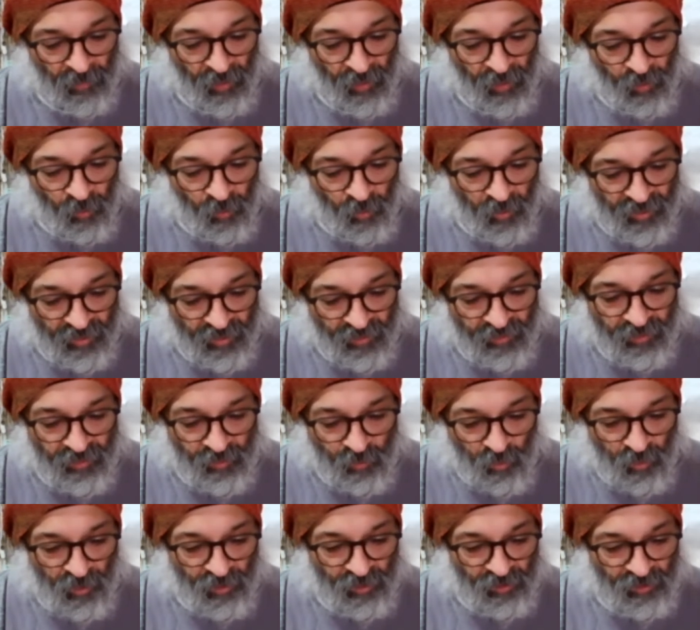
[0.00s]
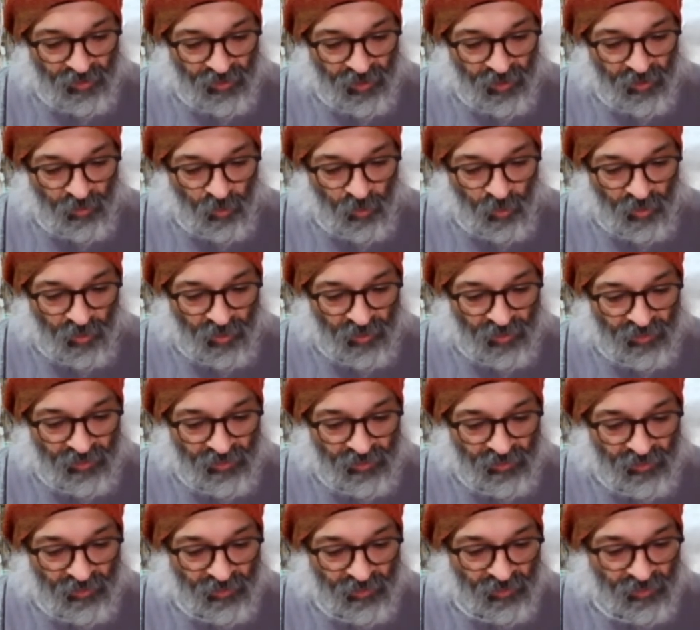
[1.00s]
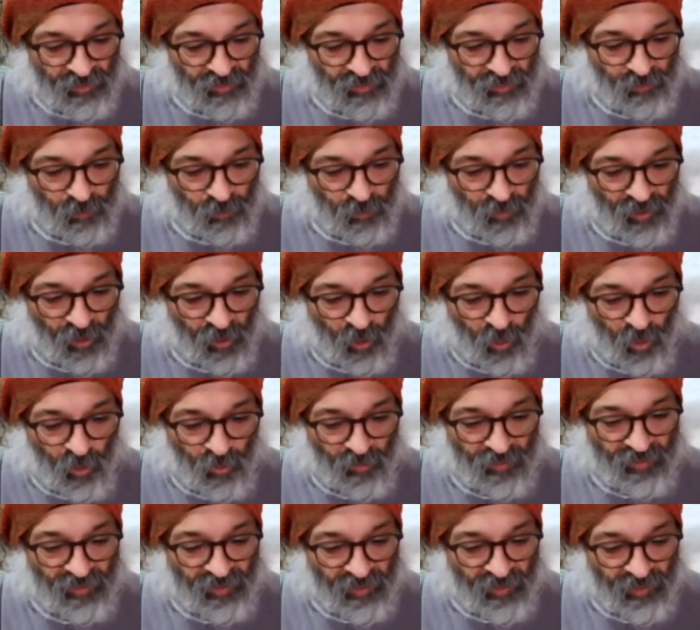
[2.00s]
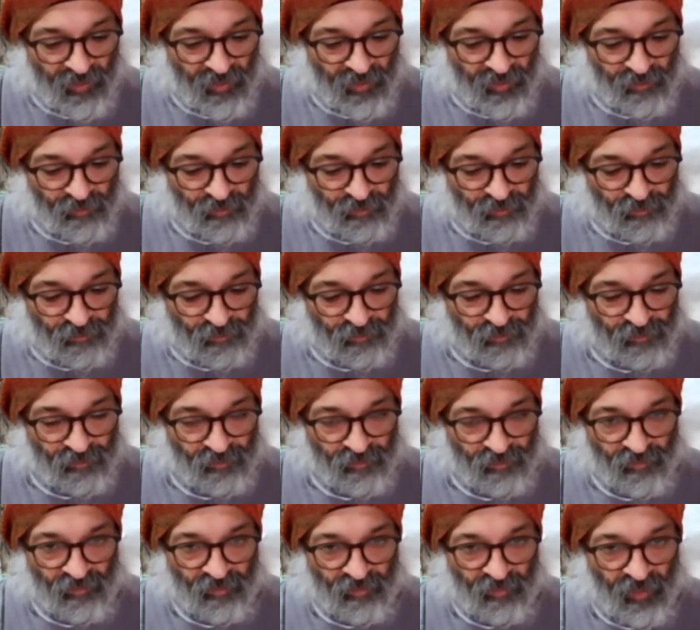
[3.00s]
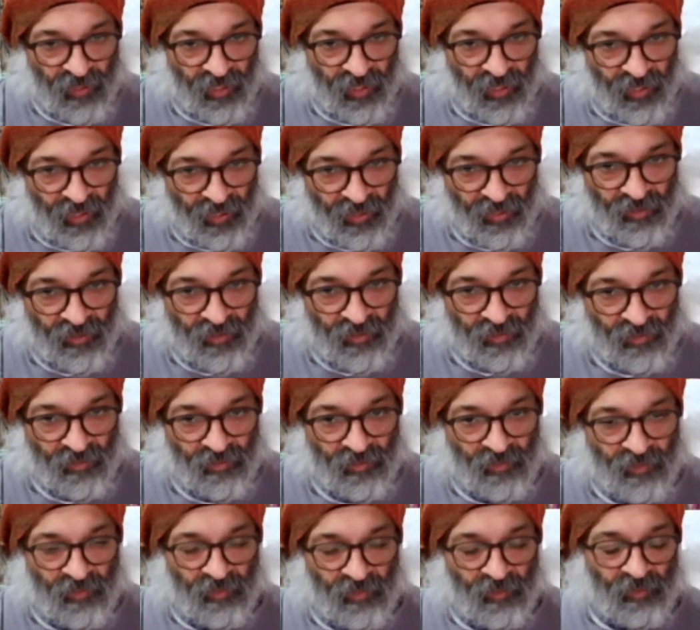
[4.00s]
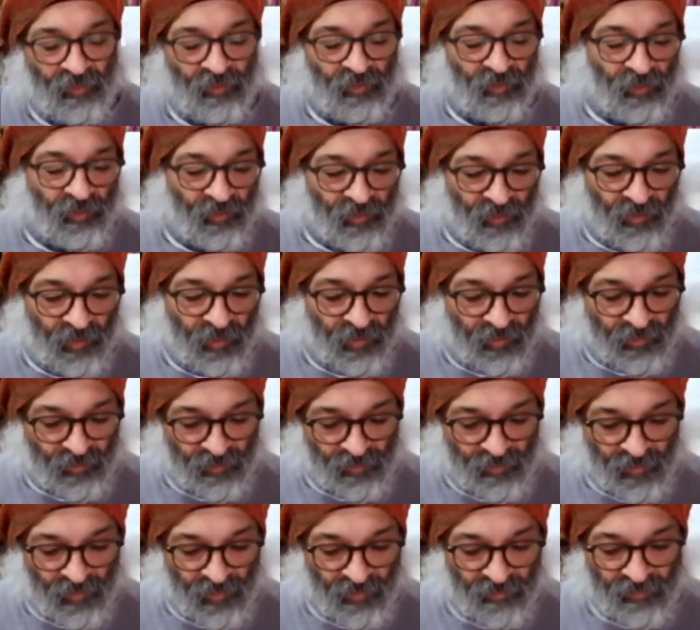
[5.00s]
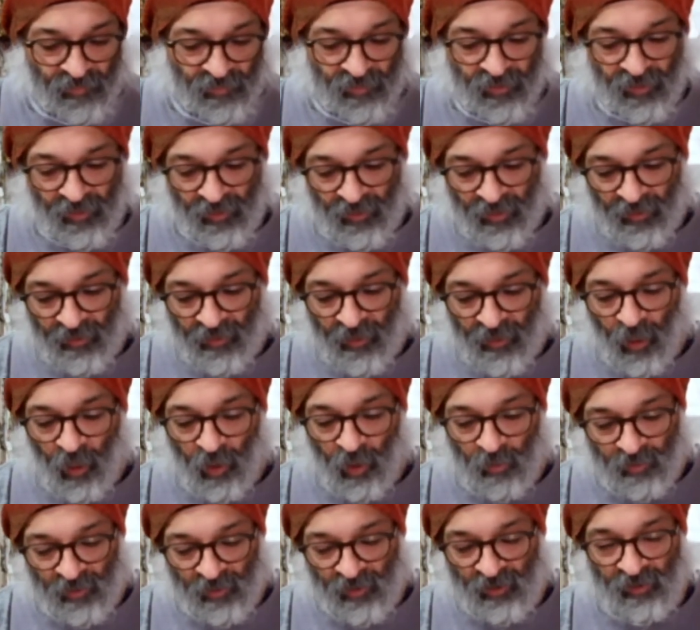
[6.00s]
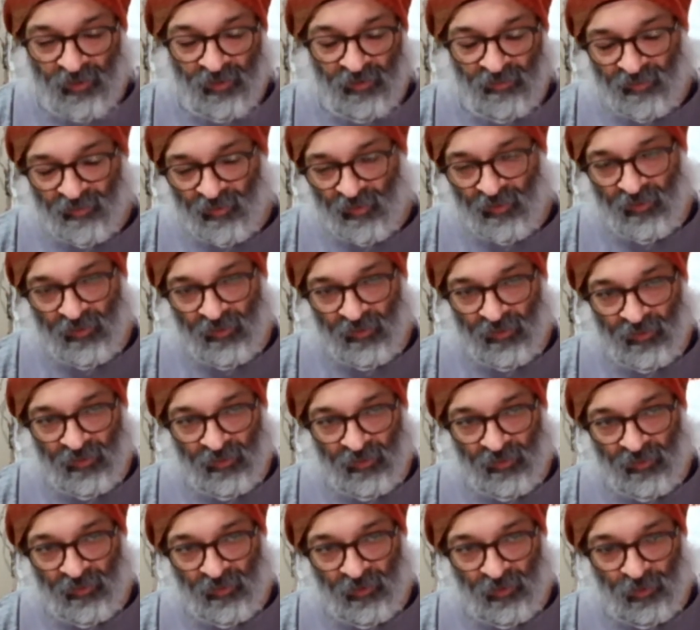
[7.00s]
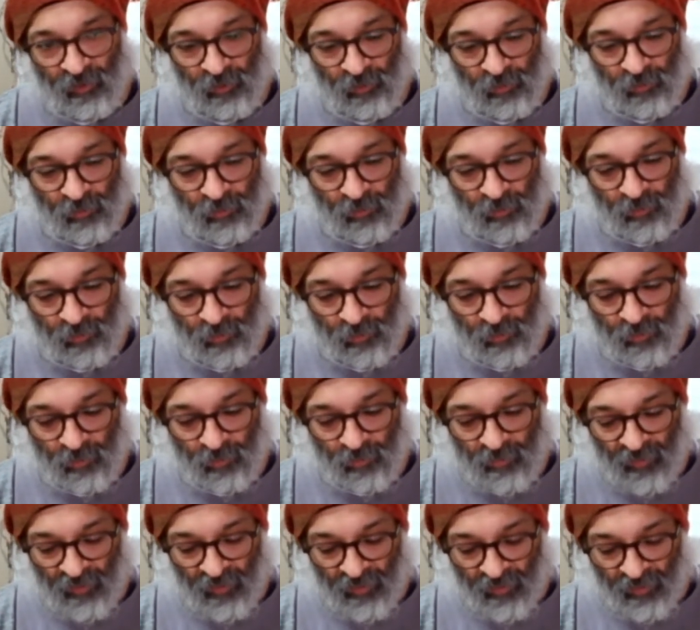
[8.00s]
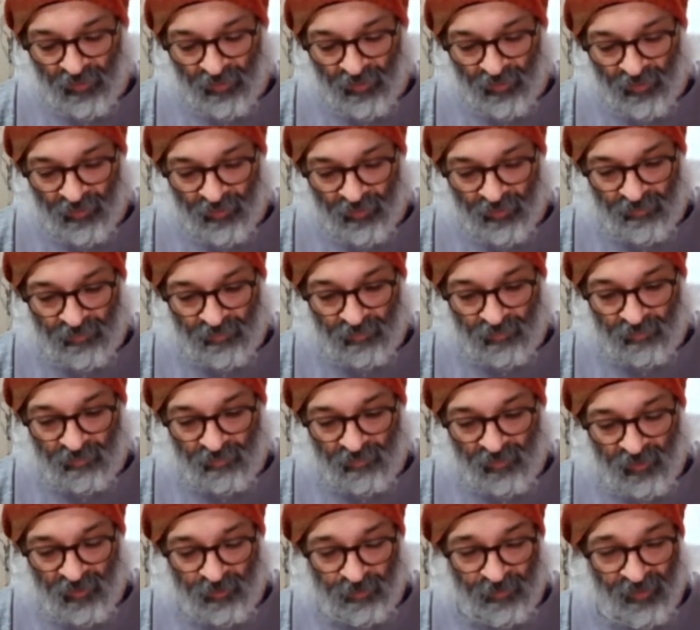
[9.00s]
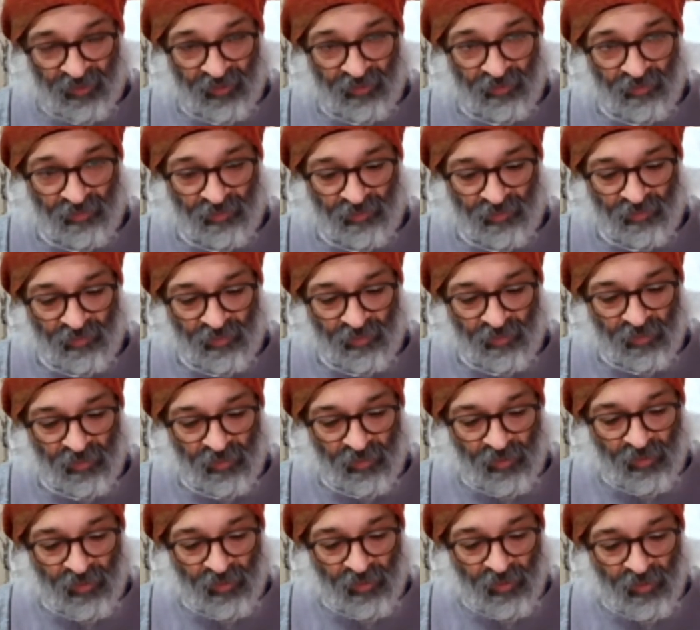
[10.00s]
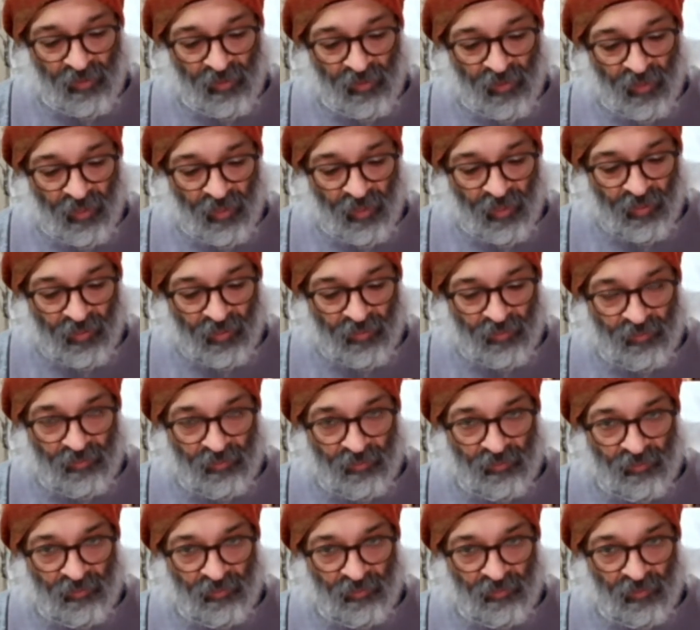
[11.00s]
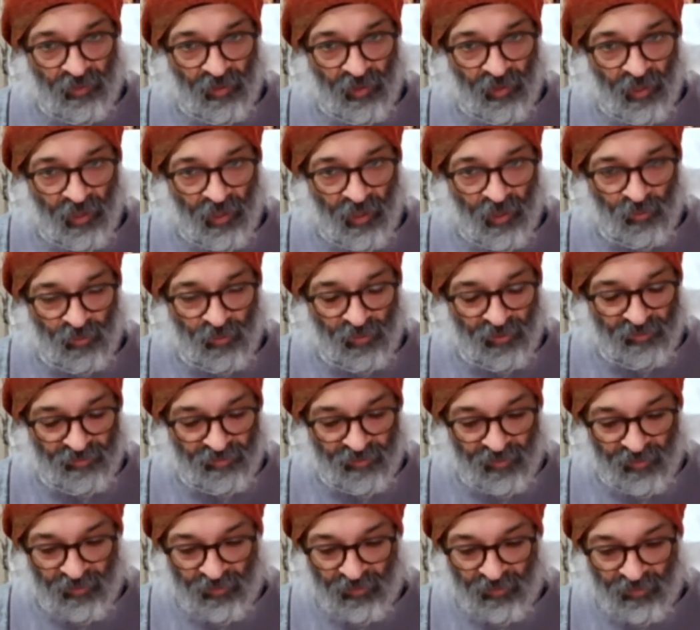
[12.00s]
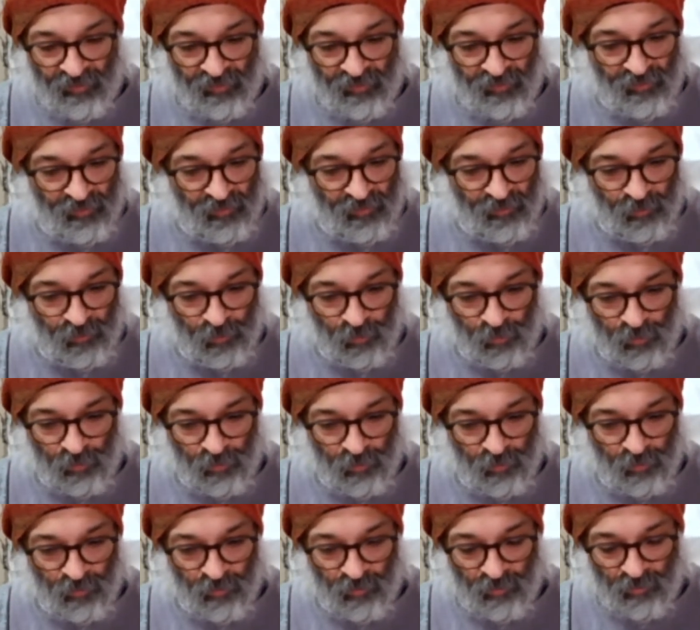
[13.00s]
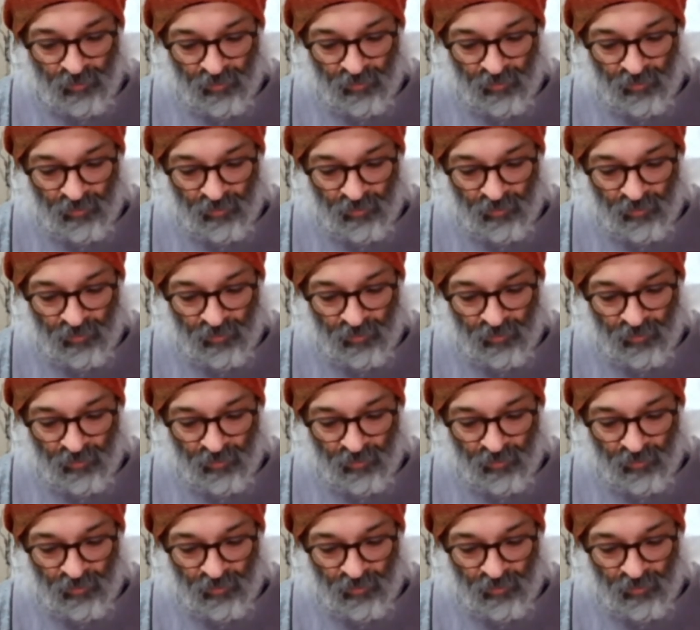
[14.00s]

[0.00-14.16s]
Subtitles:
what I did want to check was with the overdrive head and everything, like how much different it is to spin and how different it is to,